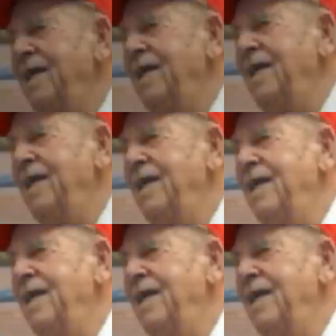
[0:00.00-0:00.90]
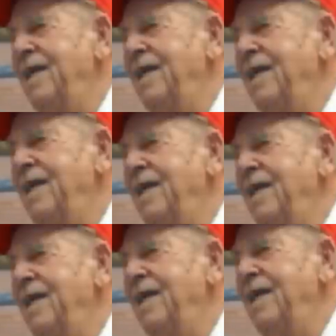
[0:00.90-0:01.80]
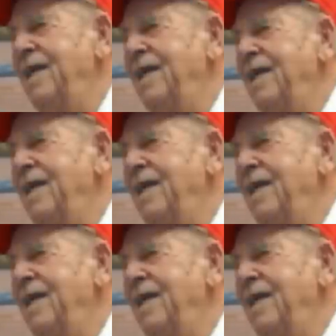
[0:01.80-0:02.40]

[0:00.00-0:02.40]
(no one is talking)